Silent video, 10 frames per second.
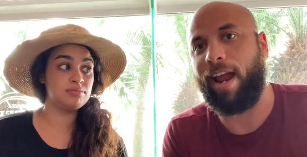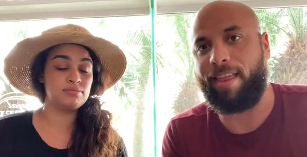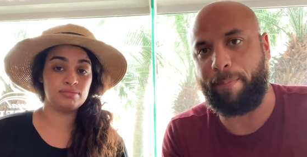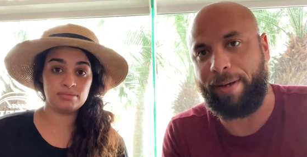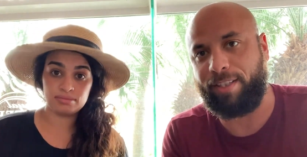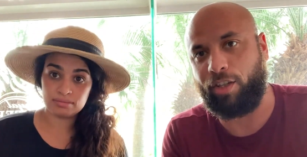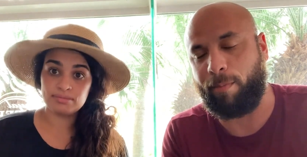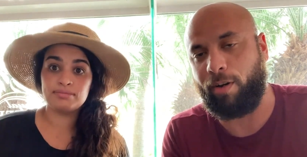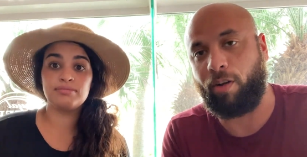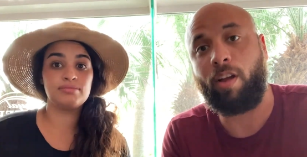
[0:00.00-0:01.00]
Speaker 1: and the bus
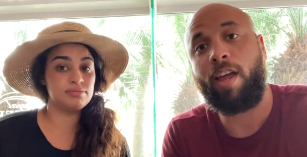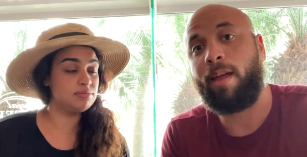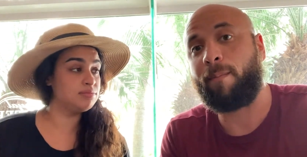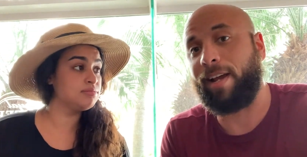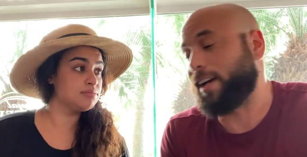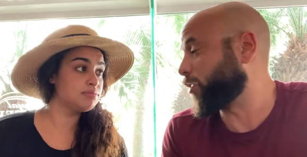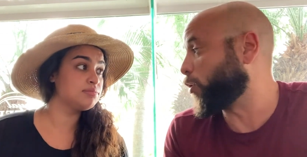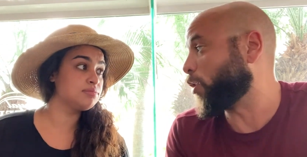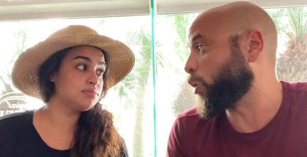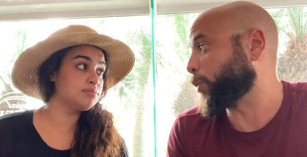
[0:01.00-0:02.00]
terminal, because who
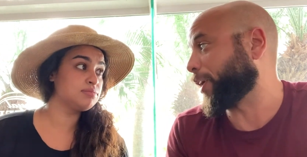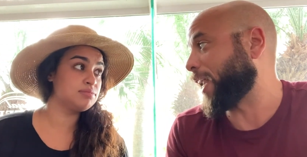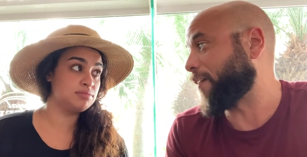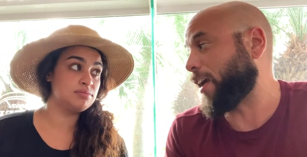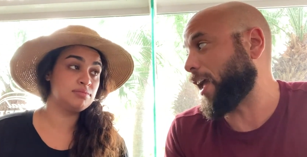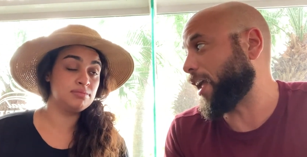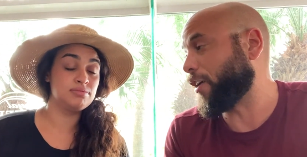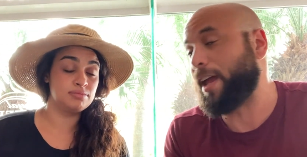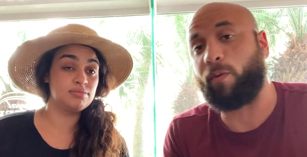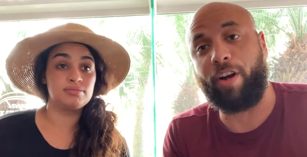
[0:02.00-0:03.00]
knows, we're gonna have
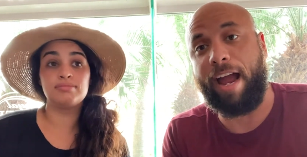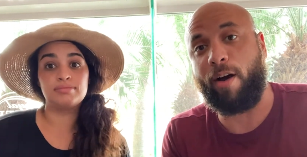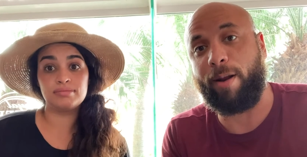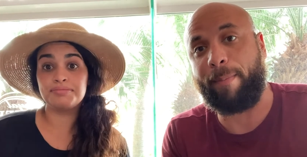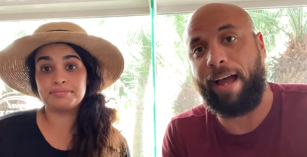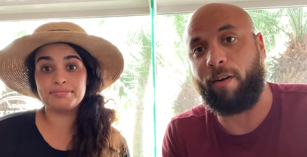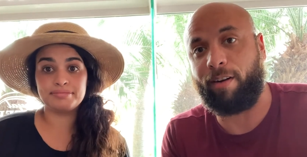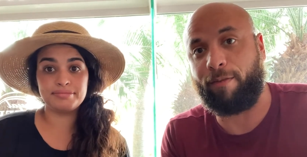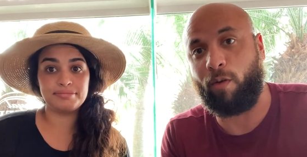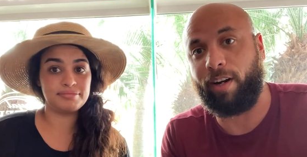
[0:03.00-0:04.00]
internet when you're out and about in a
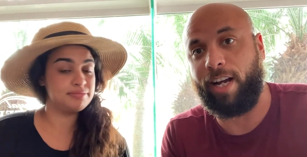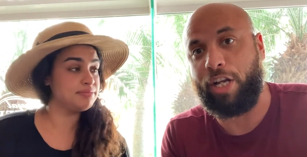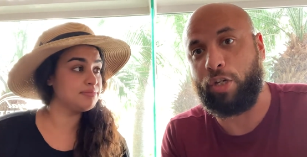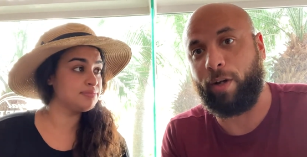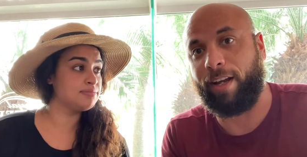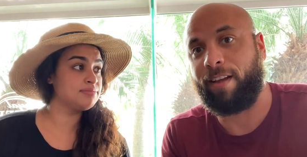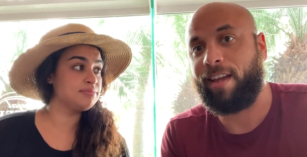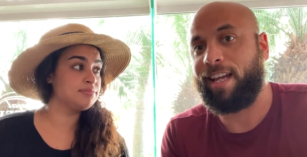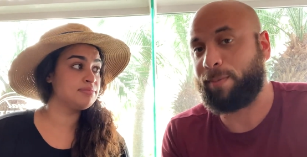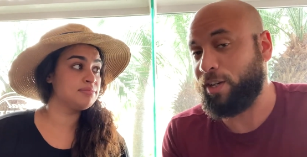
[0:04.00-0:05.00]
foreign country,
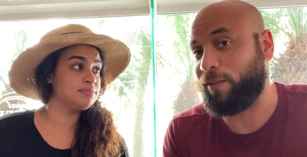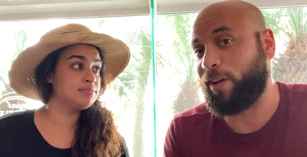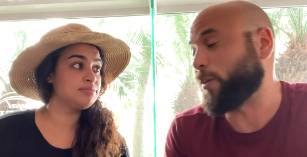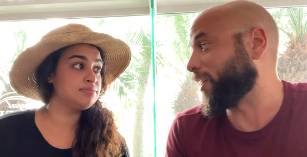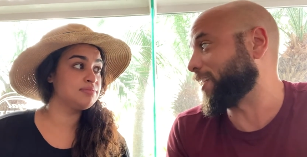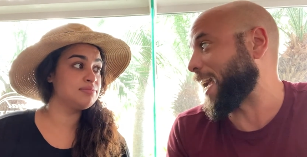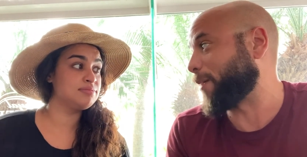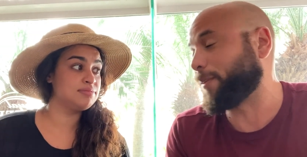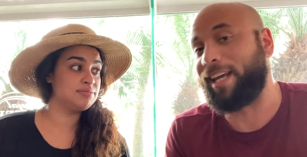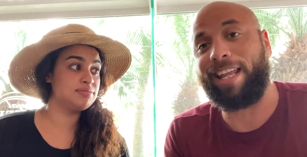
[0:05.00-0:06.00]
especially if we don't get the data
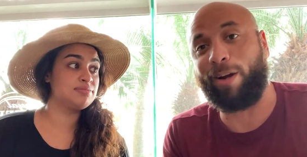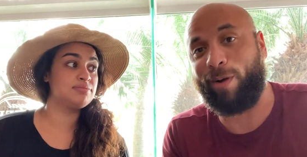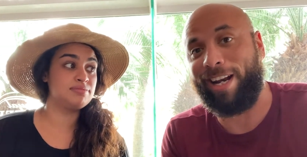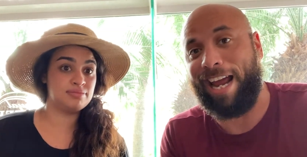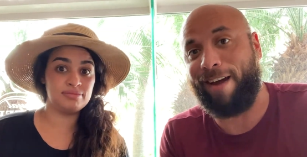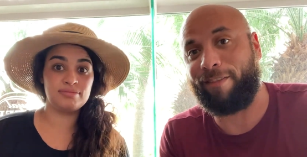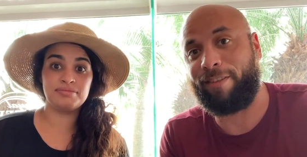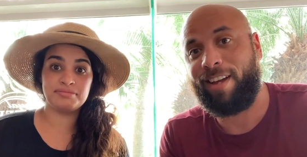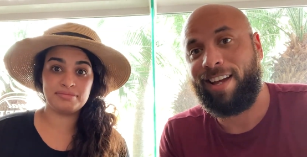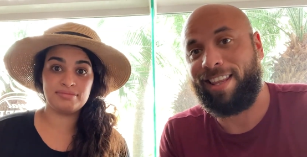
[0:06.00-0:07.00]
plan. Like, we didn't have
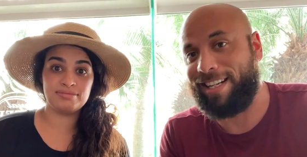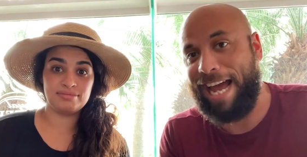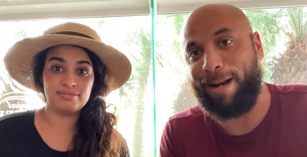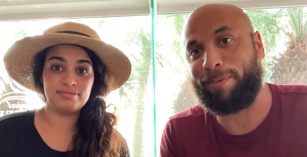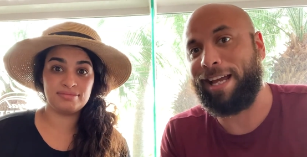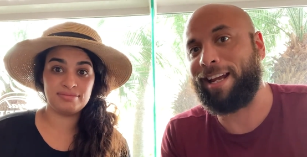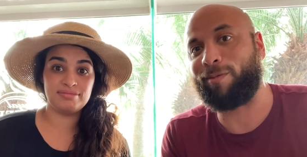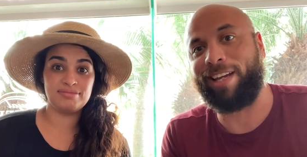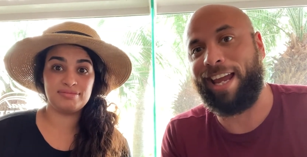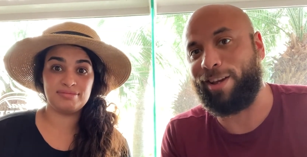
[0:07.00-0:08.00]
the data plan, we
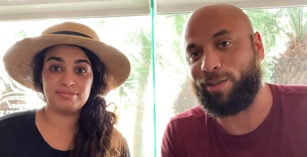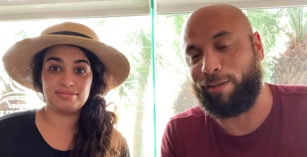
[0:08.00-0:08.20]
can't use our